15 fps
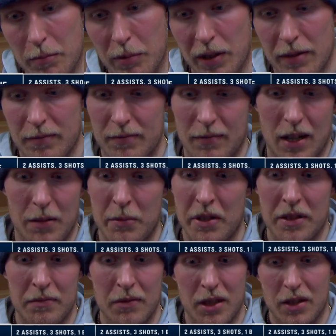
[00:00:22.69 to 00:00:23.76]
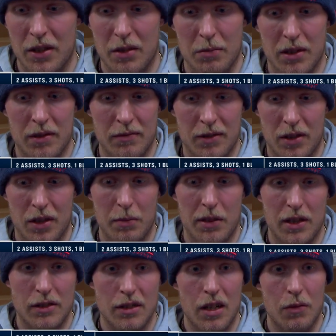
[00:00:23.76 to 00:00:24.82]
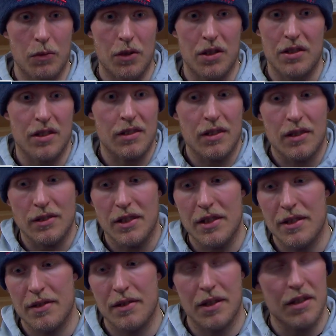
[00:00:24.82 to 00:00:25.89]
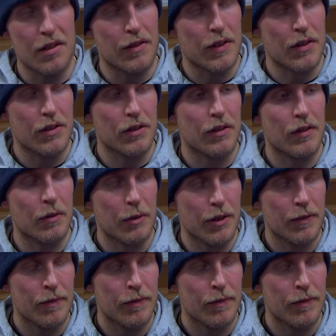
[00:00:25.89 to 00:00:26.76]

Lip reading: but I mean, it could have been a lot worse, at least individually for me.